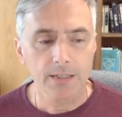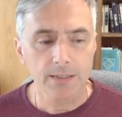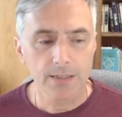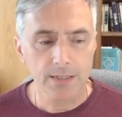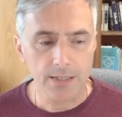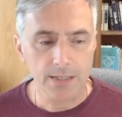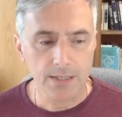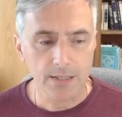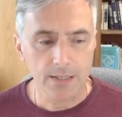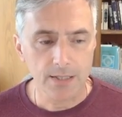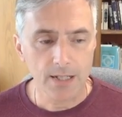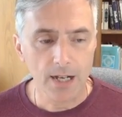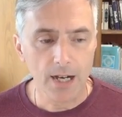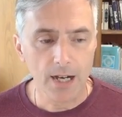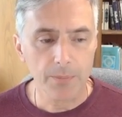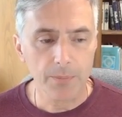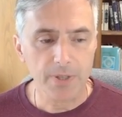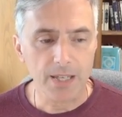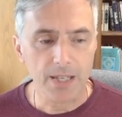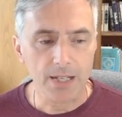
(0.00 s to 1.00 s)
this
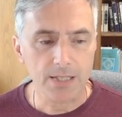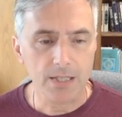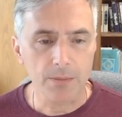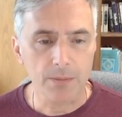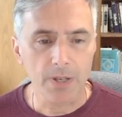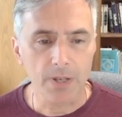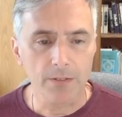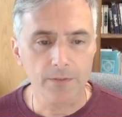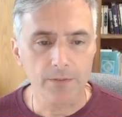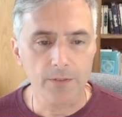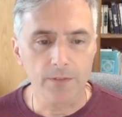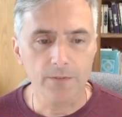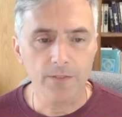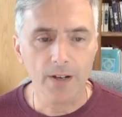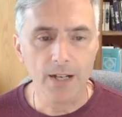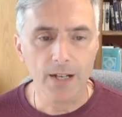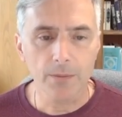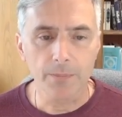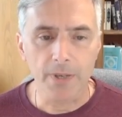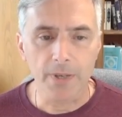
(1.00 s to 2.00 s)
copy XML for
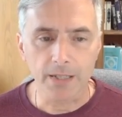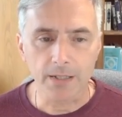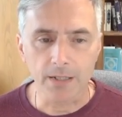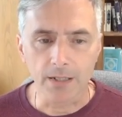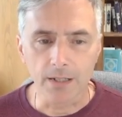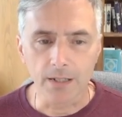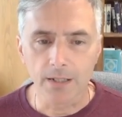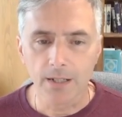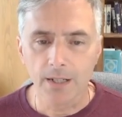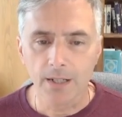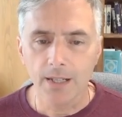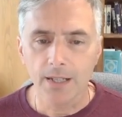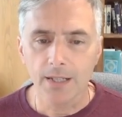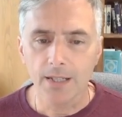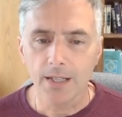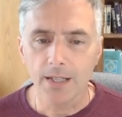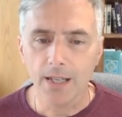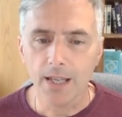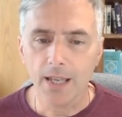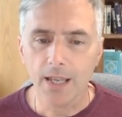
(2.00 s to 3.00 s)
FileMaker.
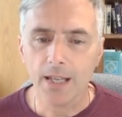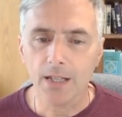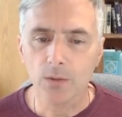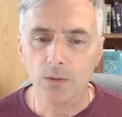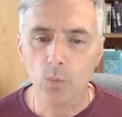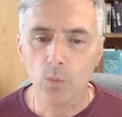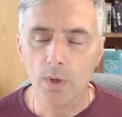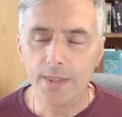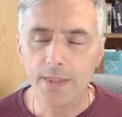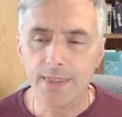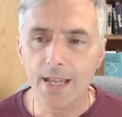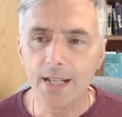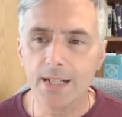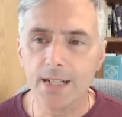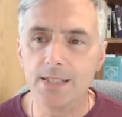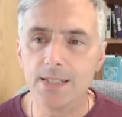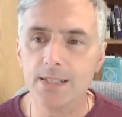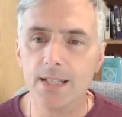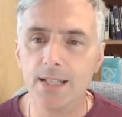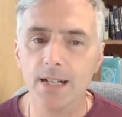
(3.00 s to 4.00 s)
And what that
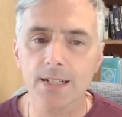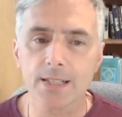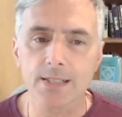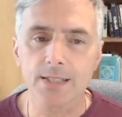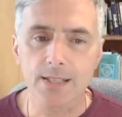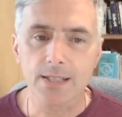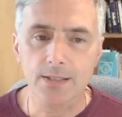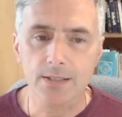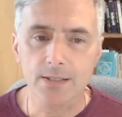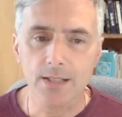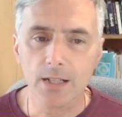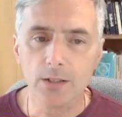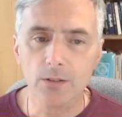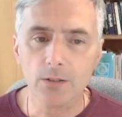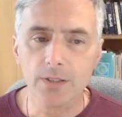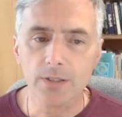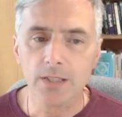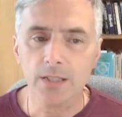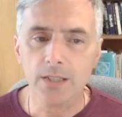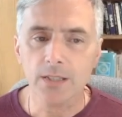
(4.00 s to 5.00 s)
has done is it's not
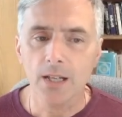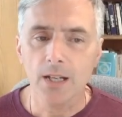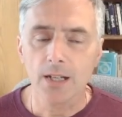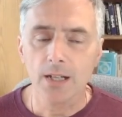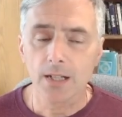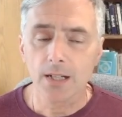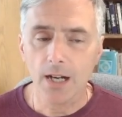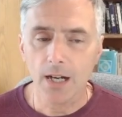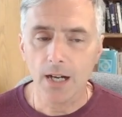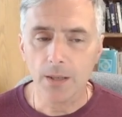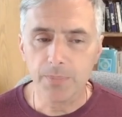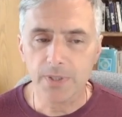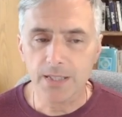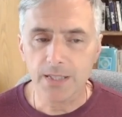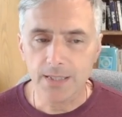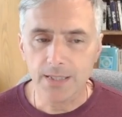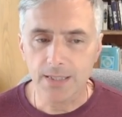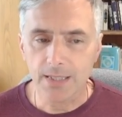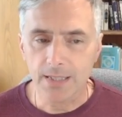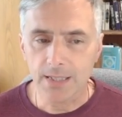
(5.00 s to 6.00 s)
only
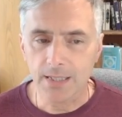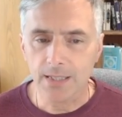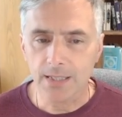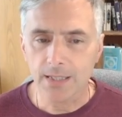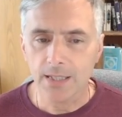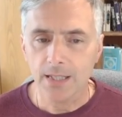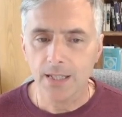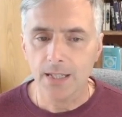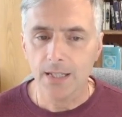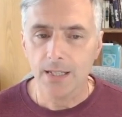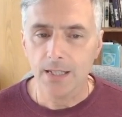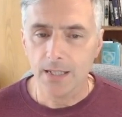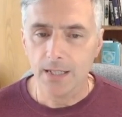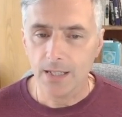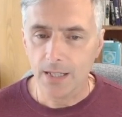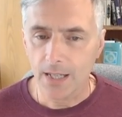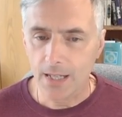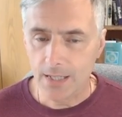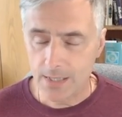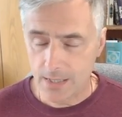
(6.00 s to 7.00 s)
copied the
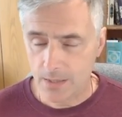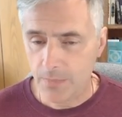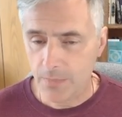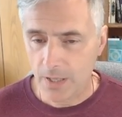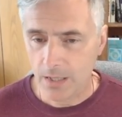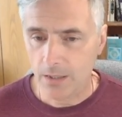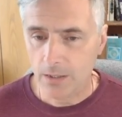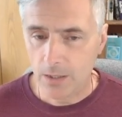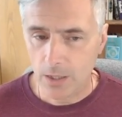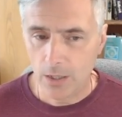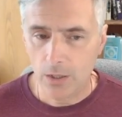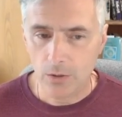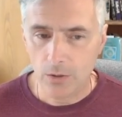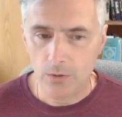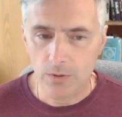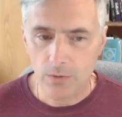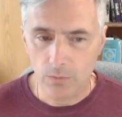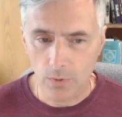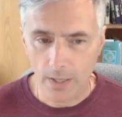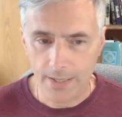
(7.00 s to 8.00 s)
XML
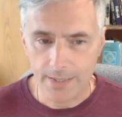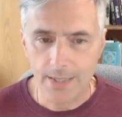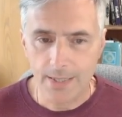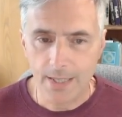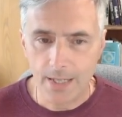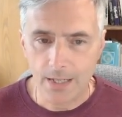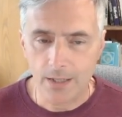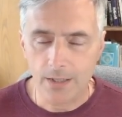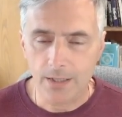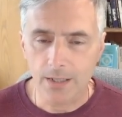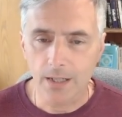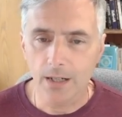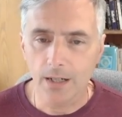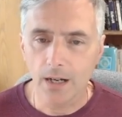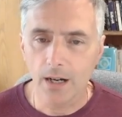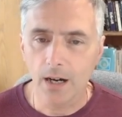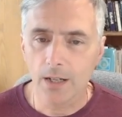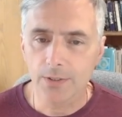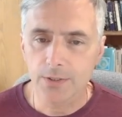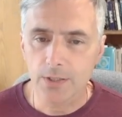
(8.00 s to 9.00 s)
code right there
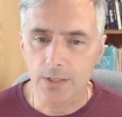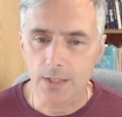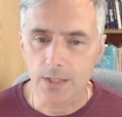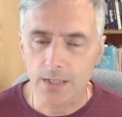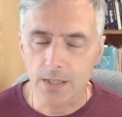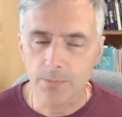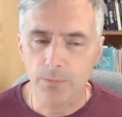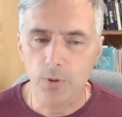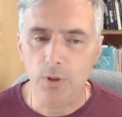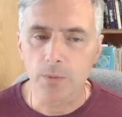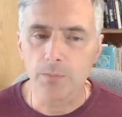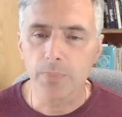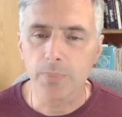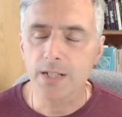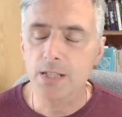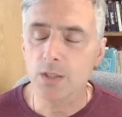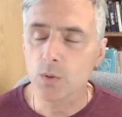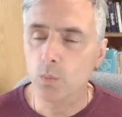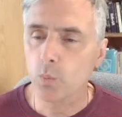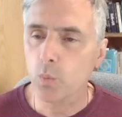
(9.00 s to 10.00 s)
onto the clipboard,
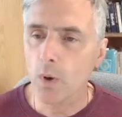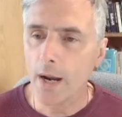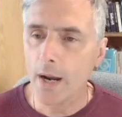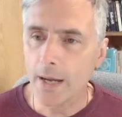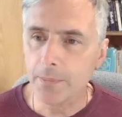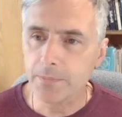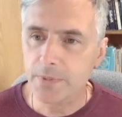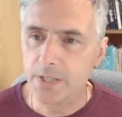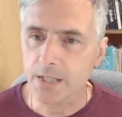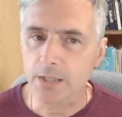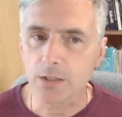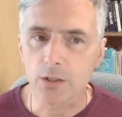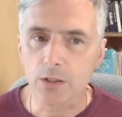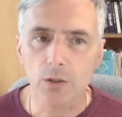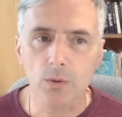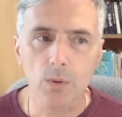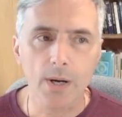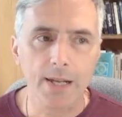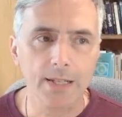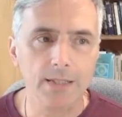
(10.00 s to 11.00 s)
but it's wrapped it
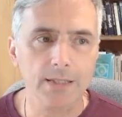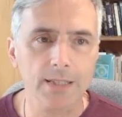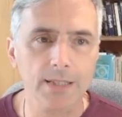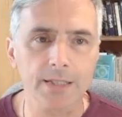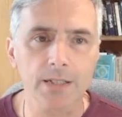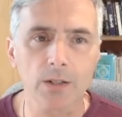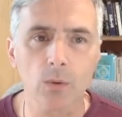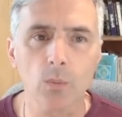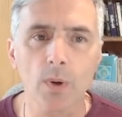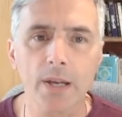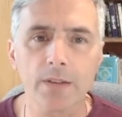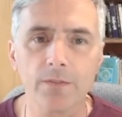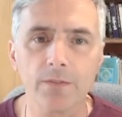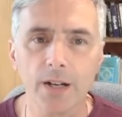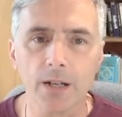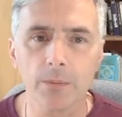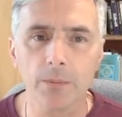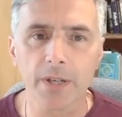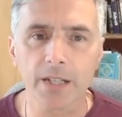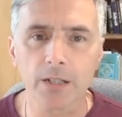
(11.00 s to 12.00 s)
correctly in a way
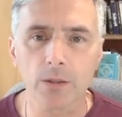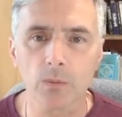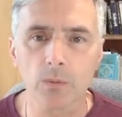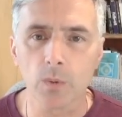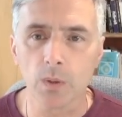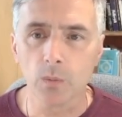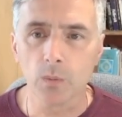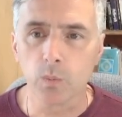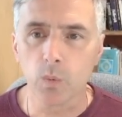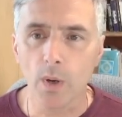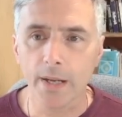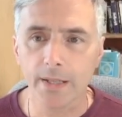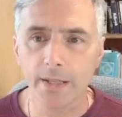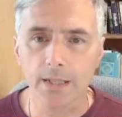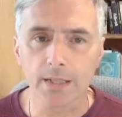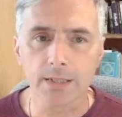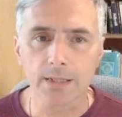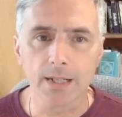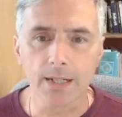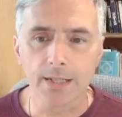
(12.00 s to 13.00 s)
FileMaker will
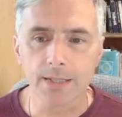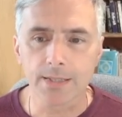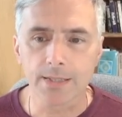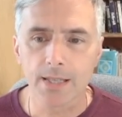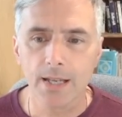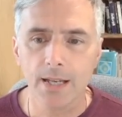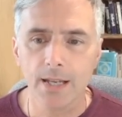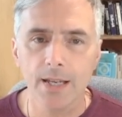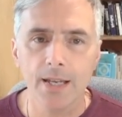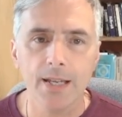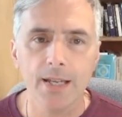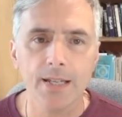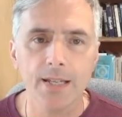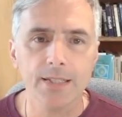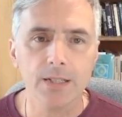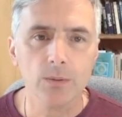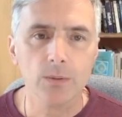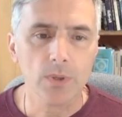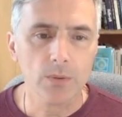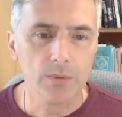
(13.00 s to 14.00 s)
recognize.
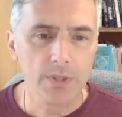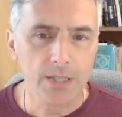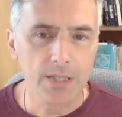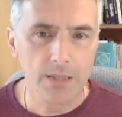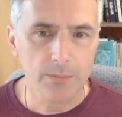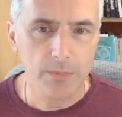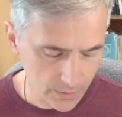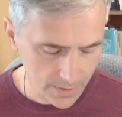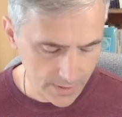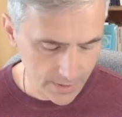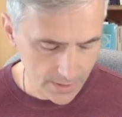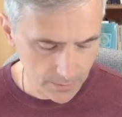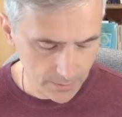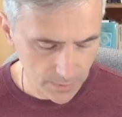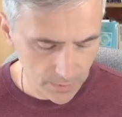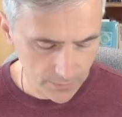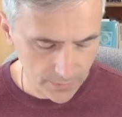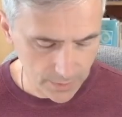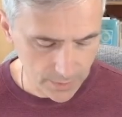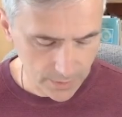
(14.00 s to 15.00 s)
And then what we can do is come
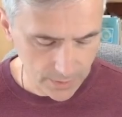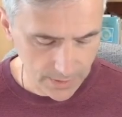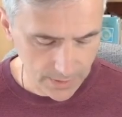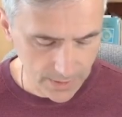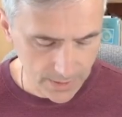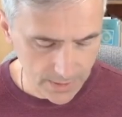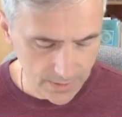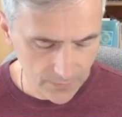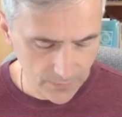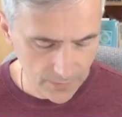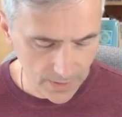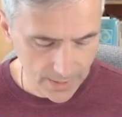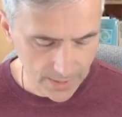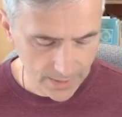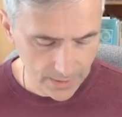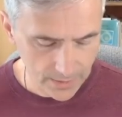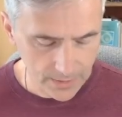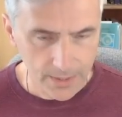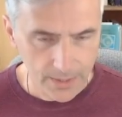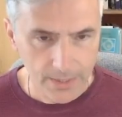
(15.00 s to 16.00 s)
over to this
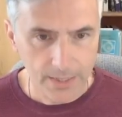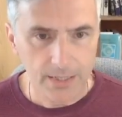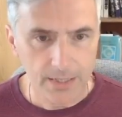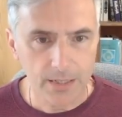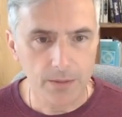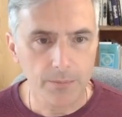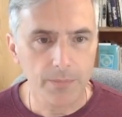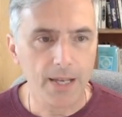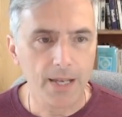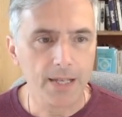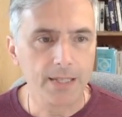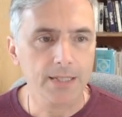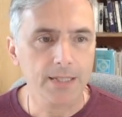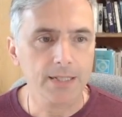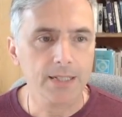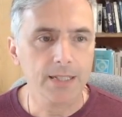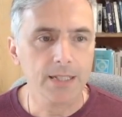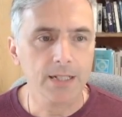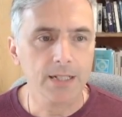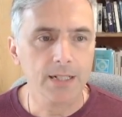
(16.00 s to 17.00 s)
file, come back
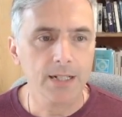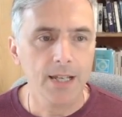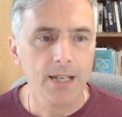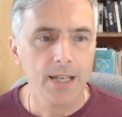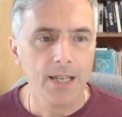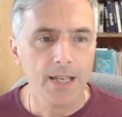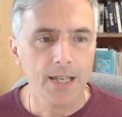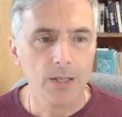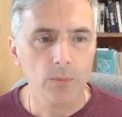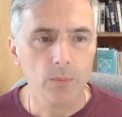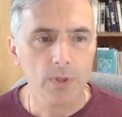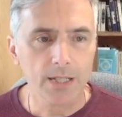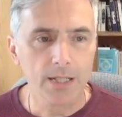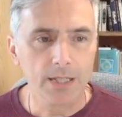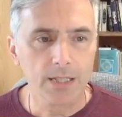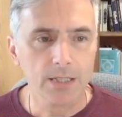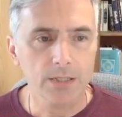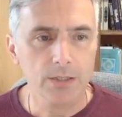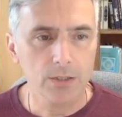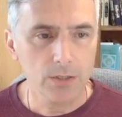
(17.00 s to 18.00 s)
in here, and what I
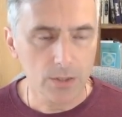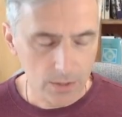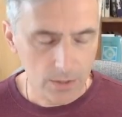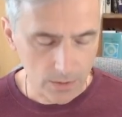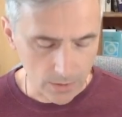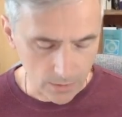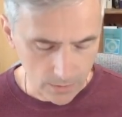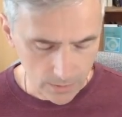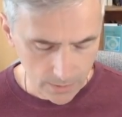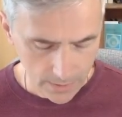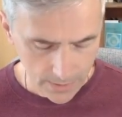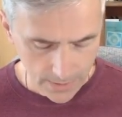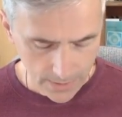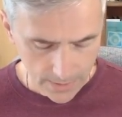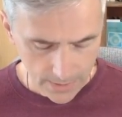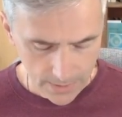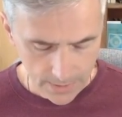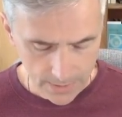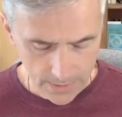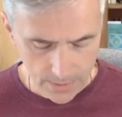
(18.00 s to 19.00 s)
can do
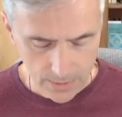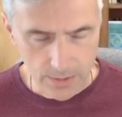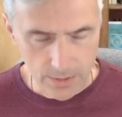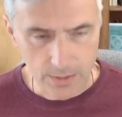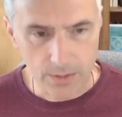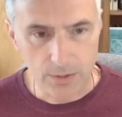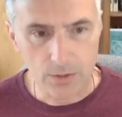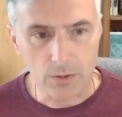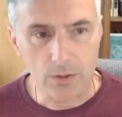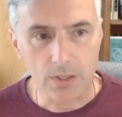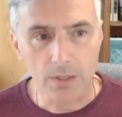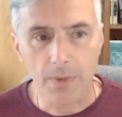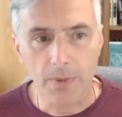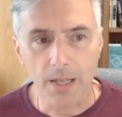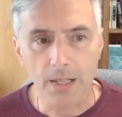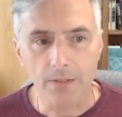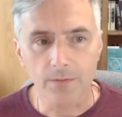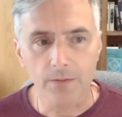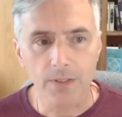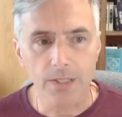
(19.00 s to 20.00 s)
is just do
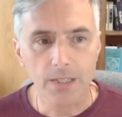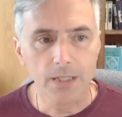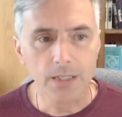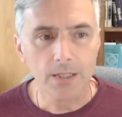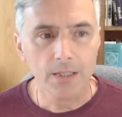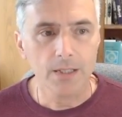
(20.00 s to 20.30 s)
Command V,